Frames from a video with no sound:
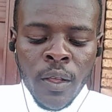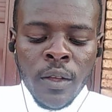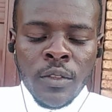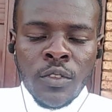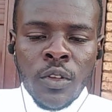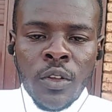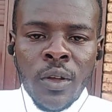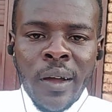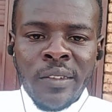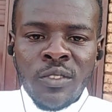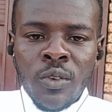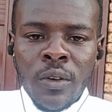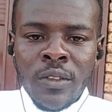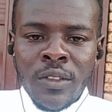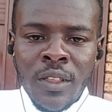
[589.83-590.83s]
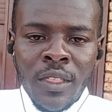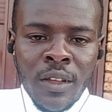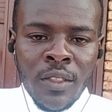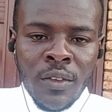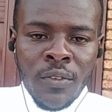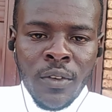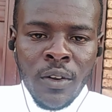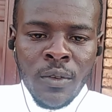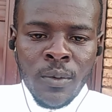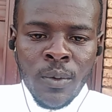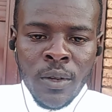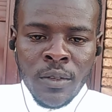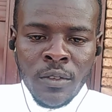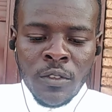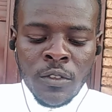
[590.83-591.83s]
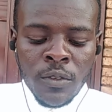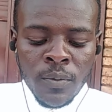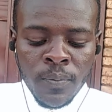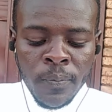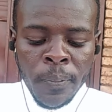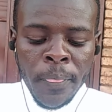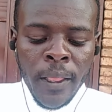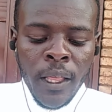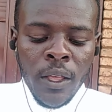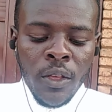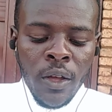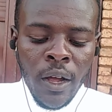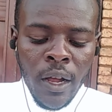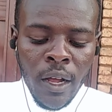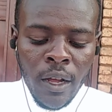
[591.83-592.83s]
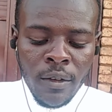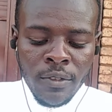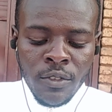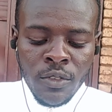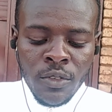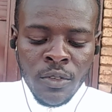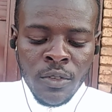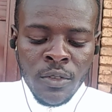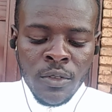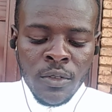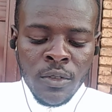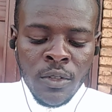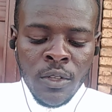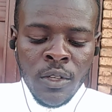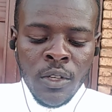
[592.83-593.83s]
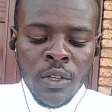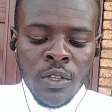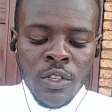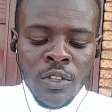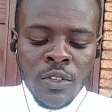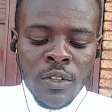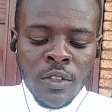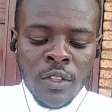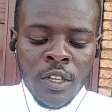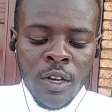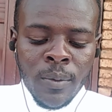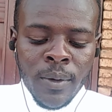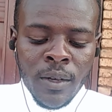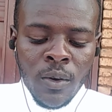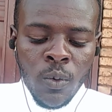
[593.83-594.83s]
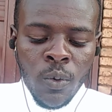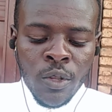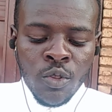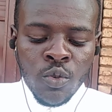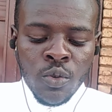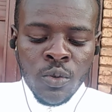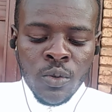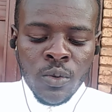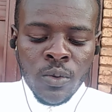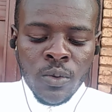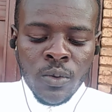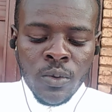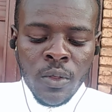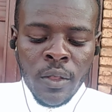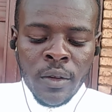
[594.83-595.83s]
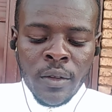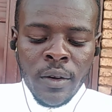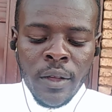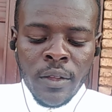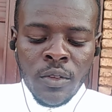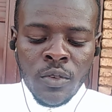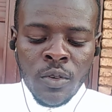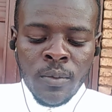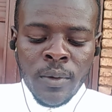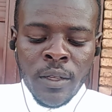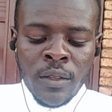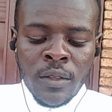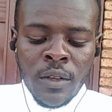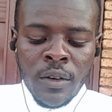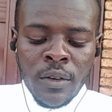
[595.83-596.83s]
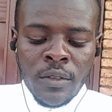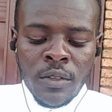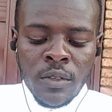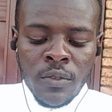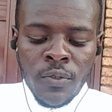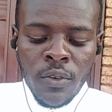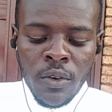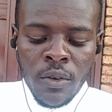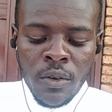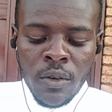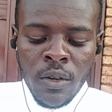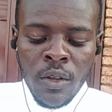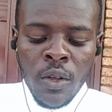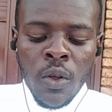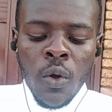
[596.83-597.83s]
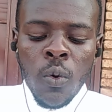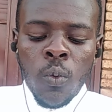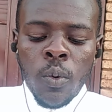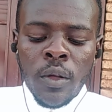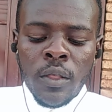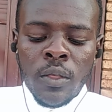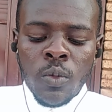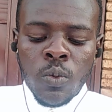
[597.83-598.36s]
So you have to consider the following ones. You have to use a topic. What do the classroom interested for? What